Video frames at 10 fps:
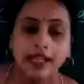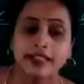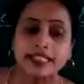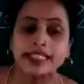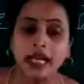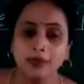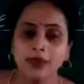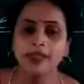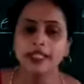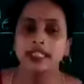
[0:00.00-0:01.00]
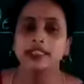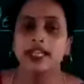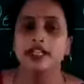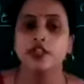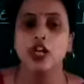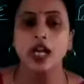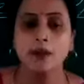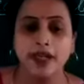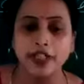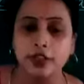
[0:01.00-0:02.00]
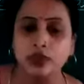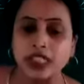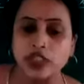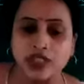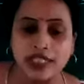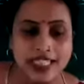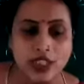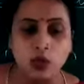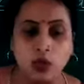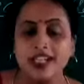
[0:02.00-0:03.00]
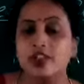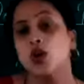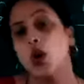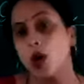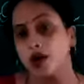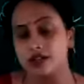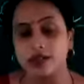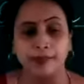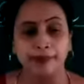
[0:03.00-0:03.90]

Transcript: The summer in the entire plateau region is quite hot.